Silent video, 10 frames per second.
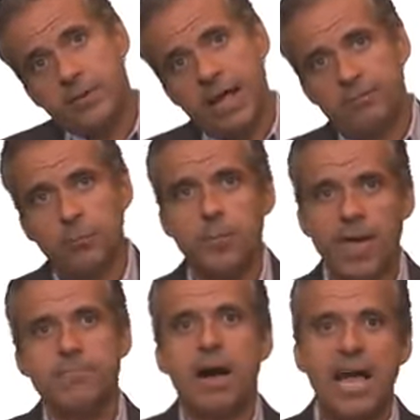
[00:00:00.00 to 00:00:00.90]
you have to
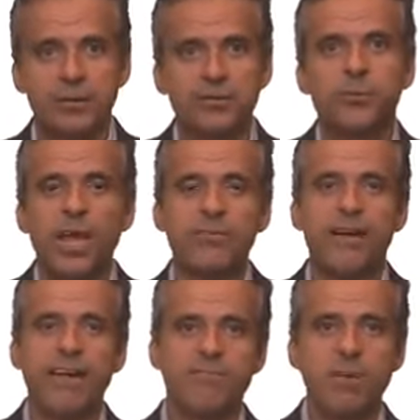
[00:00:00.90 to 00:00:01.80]
pay minus
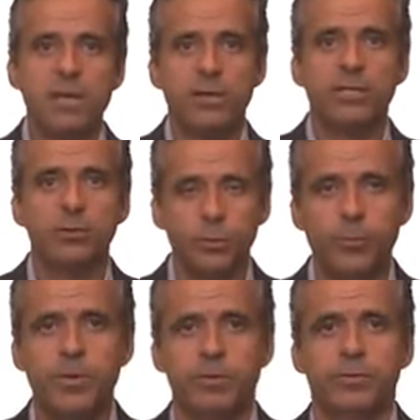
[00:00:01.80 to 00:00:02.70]
25 million in 2
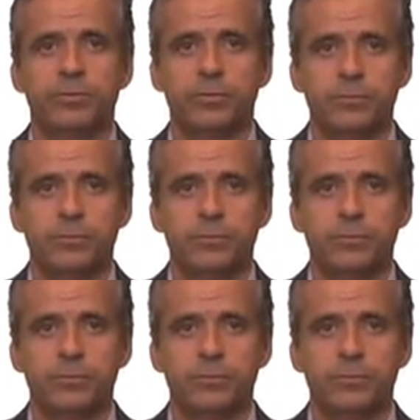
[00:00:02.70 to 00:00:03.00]
periods,